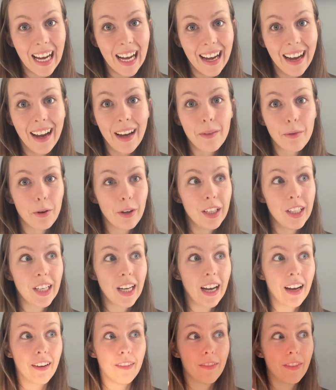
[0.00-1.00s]
I'm going to
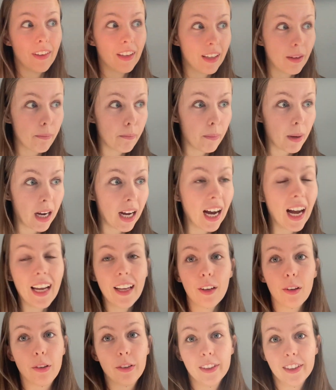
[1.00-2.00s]
have
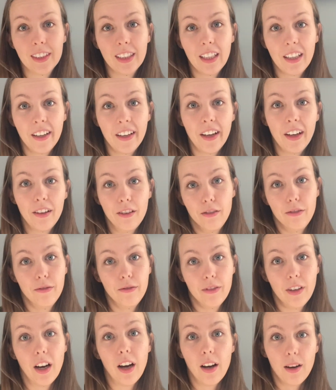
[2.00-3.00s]
piles of
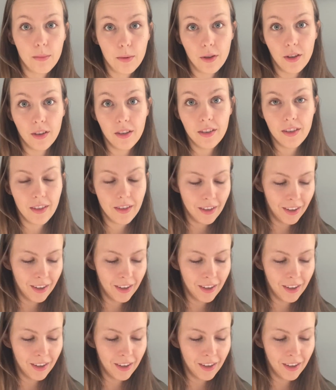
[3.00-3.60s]
options.